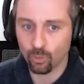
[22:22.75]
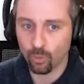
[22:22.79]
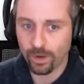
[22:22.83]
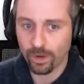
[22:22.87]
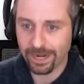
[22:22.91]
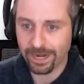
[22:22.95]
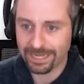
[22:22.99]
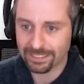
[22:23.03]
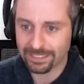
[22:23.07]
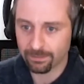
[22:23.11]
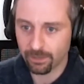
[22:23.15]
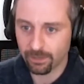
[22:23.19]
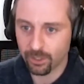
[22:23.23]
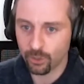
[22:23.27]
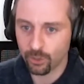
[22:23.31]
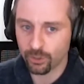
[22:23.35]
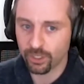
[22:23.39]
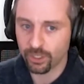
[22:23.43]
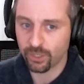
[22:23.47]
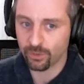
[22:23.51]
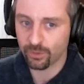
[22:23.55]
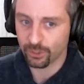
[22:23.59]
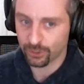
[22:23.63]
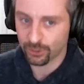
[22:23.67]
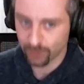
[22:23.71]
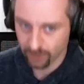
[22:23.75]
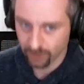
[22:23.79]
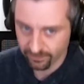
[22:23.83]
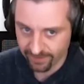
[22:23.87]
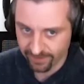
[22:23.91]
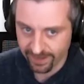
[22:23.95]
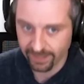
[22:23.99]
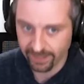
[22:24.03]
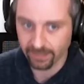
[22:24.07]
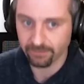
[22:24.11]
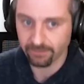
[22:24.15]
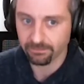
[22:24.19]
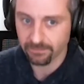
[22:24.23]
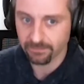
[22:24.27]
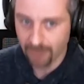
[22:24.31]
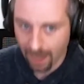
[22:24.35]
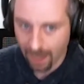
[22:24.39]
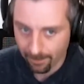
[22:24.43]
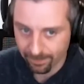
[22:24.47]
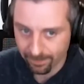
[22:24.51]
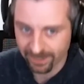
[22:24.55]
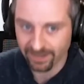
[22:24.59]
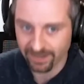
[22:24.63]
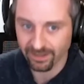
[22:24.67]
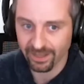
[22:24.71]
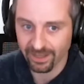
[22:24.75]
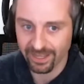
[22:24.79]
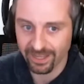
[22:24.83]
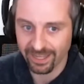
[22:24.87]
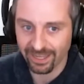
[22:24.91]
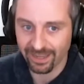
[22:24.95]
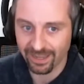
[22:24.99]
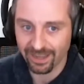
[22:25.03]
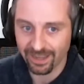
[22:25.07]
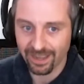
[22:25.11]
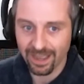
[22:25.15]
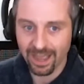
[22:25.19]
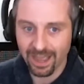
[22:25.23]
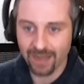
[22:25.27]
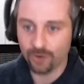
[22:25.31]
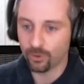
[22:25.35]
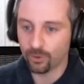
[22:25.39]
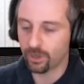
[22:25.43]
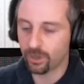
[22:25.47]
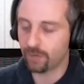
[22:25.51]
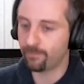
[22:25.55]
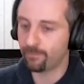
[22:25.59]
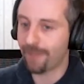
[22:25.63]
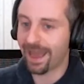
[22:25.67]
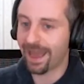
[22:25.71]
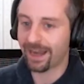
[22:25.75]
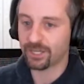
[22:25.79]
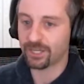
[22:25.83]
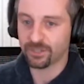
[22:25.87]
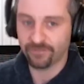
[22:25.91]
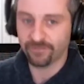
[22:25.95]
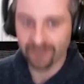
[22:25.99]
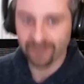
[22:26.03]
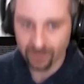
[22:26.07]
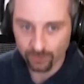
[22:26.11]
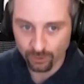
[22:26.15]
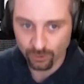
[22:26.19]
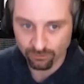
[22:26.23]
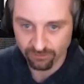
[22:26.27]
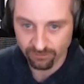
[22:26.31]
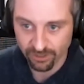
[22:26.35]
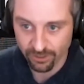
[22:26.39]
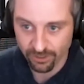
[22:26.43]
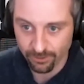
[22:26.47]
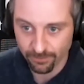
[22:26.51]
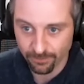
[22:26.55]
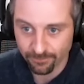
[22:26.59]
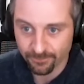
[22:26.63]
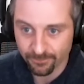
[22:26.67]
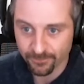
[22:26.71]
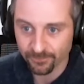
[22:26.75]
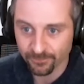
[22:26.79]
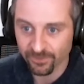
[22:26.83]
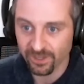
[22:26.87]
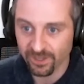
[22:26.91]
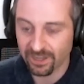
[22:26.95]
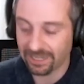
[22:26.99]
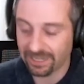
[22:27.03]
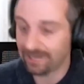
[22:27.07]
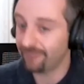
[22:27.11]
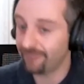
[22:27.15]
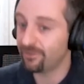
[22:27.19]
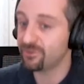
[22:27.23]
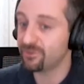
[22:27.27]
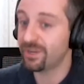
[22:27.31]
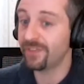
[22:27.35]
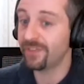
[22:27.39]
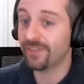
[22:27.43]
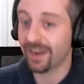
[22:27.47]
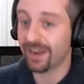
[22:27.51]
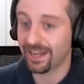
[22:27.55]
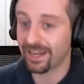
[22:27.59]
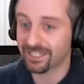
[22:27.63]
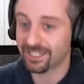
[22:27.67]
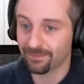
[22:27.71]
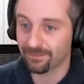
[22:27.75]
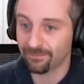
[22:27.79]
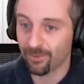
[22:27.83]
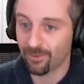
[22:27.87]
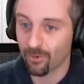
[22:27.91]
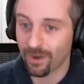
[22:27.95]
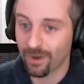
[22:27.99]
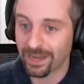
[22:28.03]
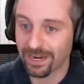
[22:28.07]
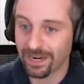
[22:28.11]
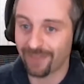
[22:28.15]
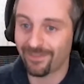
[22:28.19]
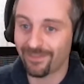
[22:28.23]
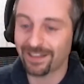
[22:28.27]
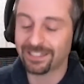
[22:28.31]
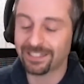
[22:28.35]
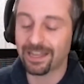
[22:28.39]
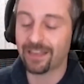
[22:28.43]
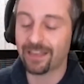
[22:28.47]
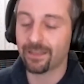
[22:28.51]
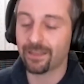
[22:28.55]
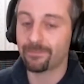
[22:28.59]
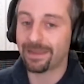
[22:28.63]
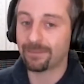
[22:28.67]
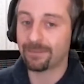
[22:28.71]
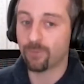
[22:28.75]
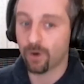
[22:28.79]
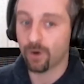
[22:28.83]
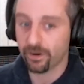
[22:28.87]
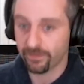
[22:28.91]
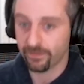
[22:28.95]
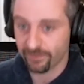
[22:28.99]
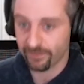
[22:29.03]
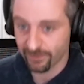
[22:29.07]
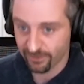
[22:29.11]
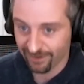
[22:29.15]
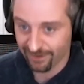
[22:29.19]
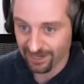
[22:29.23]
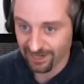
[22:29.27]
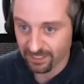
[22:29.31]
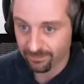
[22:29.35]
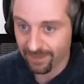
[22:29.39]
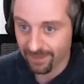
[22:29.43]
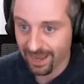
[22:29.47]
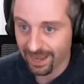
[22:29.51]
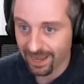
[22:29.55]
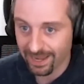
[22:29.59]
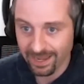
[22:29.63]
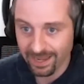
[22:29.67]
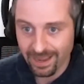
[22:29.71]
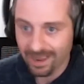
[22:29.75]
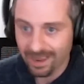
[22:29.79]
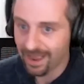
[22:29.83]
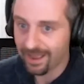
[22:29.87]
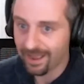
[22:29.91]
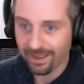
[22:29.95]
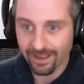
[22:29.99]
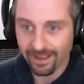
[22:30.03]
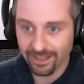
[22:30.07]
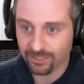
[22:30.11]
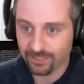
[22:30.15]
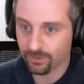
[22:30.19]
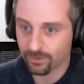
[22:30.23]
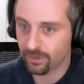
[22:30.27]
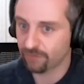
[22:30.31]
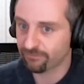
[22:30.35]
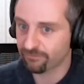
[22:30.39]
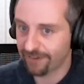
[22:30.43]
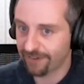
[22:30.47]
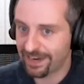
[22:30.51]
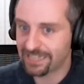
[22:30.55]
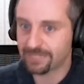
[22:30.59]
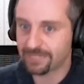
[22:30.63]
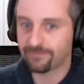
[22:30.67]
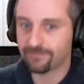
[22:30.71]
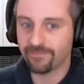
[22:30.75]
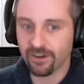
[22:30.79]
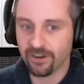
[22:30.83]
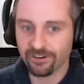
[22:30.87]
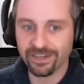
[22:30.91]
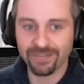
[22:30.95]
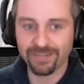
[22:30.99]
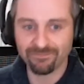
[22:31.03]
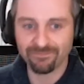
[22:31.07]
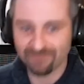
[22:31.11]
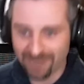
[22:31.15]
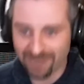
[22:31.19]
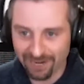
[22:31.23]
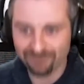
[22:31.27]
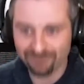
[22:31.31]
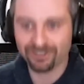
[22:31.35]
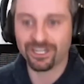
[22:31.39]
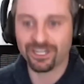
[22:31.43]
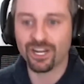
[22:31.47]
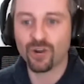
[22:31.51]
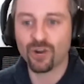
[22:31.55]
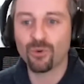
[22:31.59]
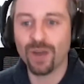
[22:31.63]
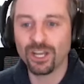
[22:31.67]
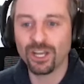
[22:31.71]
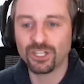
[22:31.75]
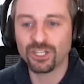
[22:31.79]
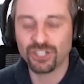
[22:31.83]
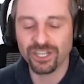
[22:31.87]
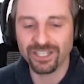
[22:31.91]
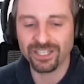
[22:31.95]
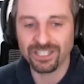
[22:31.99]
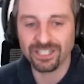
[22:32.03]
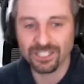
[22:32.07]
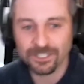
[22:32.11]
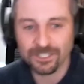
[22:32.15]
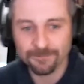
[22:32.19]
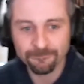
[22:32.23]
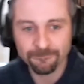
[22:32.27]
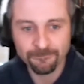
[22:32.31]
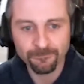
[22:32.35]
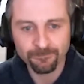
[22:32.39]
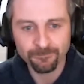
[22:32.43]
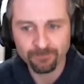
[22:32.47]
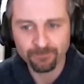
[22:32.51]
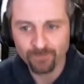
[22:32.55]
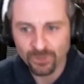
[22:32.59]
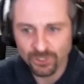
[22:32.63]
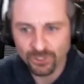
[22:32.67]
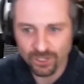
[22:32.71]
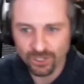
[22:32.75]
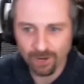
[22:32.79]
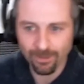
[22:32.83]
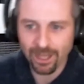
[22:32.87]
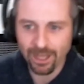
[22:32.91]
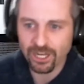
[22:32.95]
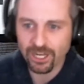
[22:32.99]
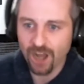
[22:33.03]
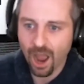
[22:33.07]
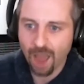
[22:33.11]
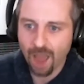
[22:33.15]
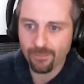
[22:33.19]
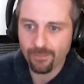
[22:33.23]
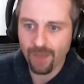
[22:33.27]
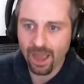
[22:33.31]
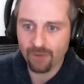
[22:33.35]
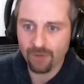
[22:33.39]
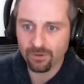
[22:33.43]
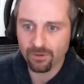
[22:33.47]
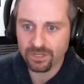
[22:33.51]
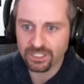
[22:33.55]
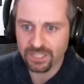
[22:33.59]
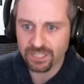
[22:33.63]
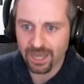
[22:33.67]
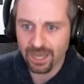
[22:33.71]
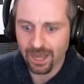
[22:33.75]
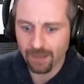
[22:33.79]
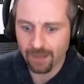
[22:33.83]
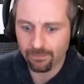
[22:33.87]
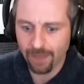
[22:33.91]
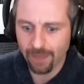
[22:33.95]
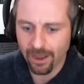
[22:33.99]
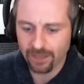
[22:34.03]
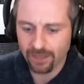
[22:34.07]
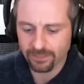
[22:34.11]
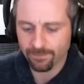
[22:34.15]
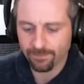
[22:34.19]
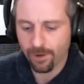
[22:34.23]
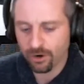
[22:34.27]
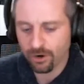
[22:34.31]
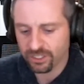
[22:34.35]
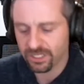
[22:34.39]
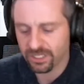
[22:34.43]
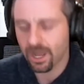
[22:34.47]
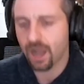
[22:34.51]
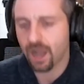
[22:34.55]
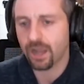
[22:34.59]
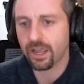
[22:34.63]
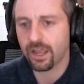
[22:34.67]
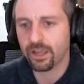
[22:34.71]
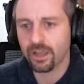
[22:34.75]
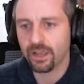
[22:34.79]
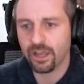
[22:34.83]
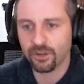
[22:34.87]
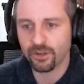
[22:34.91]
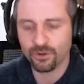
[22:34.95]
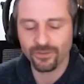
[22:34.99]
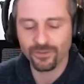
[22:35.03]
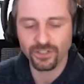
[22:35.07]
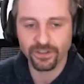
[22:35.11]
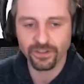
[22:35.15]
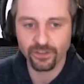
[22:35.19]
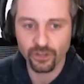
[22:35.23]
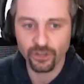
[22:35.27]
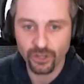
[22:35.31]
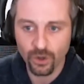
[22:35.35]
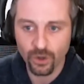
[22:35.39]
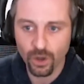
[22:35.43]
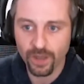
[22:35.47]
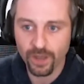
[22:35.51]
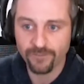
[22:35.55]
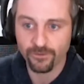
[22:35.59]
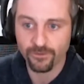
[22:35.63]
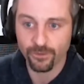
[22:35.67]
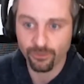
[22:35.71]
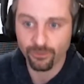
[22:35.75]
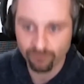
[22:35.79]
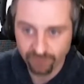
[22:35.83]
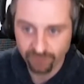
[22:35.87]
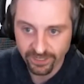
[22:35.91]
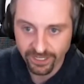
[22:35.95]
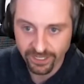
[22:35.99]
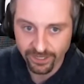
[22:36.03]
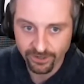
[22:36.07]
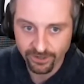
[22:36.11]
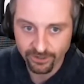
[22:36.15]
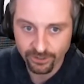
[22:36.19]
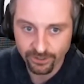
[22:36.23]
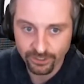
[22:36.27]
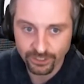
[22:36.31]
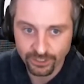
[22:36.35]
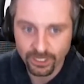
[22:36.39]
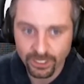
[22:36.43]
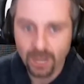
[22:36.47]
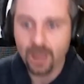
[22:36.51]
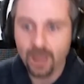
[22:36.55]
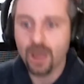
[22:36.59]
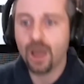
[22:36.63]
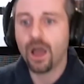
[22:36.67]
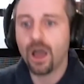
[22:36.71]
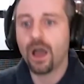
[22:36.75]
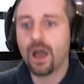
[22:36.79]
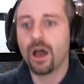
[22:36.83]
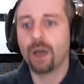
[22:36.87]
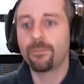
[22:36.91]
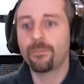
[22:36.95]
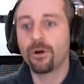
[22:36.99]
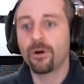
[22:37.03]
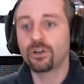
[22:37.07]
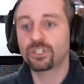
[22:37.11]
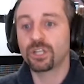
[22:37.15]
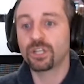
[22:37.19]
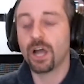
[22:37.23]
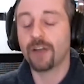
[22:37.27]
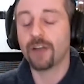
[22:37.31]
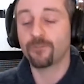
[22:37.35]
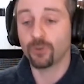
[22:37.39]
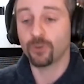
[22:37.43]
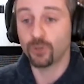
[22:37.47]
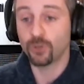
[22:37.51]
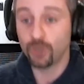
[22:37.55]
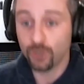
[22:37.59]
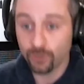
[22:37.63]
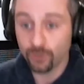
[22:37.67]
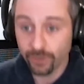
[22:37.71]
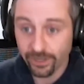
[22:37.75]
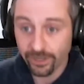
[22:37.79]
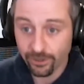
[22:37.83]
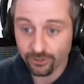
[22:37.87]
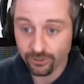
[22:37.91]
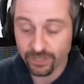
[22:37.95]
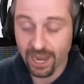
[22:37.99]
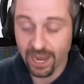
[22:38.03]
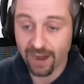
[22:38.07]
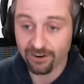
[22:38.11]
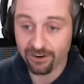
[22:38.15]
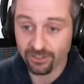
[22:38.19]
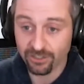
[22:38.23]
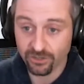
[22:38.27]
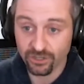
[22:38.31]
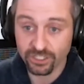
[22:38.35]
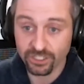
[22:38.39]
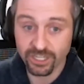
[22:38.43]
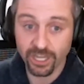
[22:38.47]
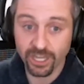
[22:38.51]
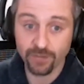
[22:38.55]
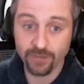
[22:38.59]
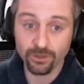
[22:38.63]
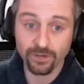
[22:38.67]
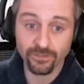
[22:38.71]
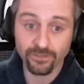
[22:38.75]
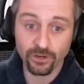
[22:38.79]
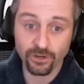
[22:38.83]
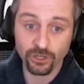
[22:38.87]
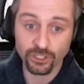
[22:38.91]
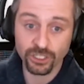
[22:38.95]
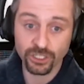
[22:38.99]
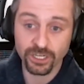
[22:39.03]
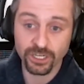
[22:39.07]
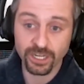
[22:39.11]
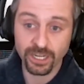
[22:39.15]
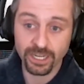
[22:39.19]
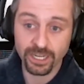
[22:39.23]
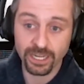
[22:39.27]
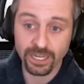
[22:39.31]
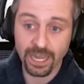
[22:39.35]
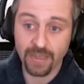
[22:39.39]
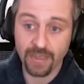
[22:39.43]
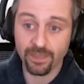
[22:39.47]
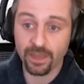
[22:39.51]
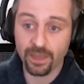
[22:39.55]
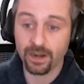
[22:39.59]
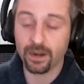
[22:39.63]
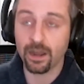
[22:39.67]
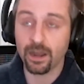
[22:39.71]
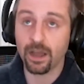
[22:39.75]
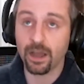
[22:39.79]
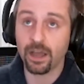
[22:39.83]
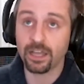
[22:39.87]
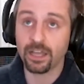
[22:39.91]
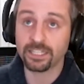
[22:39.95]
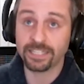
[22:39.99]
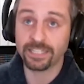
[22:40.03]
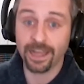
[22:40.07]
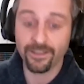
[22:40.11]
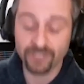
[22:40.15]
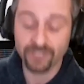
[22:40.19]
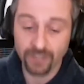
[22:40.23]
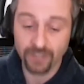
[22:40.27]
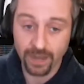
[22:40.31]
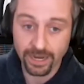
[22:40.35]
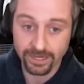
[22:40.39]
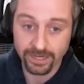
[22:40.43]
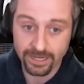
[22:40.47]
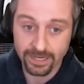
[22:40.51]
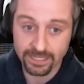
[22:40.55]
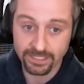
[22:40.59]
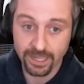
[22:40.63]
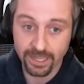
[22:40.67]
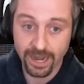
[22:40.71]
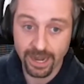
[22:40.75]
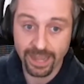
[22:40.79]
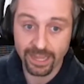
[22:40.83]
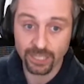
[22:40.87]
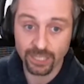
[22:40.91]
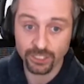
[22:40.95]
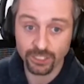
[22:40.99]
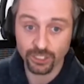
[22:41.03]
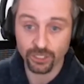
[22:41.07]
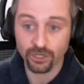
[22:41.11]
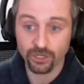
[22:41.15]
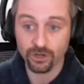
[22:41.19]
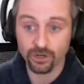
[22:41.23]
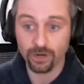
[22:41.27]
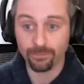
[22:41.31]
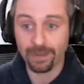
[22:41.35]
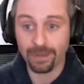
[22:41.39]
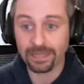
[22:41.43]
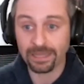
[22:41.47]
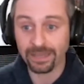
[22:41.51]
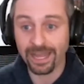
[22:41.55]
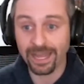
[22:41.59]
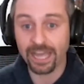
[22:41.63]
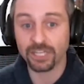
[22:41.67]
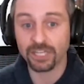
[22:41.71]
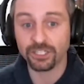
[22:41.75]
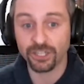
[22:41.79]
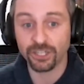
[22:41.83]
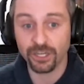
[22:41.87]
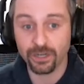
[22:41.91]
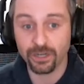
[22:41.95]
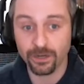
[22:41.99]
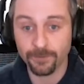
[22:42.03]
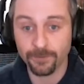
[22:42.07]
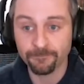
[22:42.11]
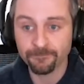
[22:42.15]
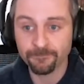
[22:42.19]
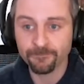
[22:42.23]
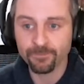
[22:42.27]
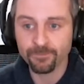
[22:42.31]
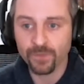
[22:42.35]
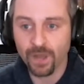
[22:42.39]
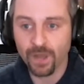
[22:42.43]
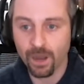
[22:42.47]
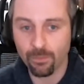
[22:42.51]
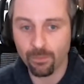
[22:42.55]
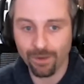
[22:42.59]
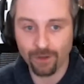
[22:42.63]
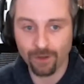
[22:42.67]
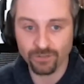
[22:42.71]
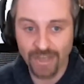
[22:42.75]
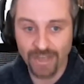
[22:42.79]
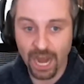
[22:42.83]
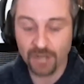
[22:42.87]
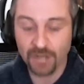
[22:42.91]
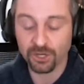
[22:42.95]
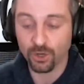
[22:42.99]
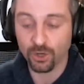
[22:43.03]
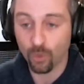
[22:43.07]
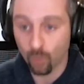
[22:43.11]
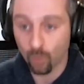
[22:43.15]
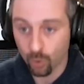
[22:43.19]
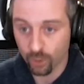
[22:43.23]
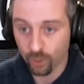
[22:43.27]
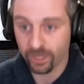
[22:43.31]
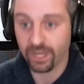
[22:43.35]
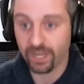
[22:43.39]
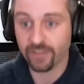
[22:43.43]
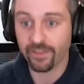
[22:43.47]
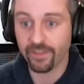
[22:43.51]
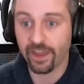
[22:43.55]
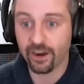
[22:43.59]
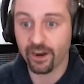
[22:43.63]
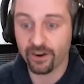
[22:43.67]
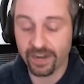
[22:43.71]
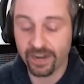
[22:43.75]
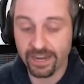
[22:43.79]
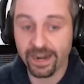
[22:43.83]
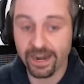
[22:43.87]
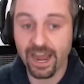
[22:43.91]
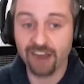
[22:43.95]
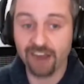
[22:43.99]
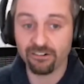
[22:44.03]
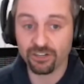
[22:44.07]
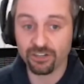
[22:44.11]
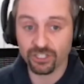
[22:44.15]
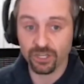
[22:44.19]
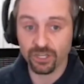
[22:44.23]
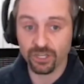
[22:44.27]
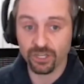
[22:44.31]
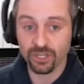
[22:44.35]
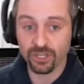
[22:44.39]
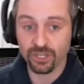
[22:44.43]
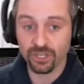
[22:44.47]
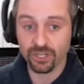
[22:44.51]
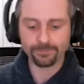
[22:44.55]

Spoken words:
We need someone who can do a survey competently and who can manage a field crew. And even if you did that at some point, that's not the main part of your resume. It's going to raise some very interesting questions. So by the time I was a postdoc at University of Illinois for 3 years, a postdoc for 2 years at Arizona State University, and then a staff scientist at ASU in my last year when I was actually working there in Arizona.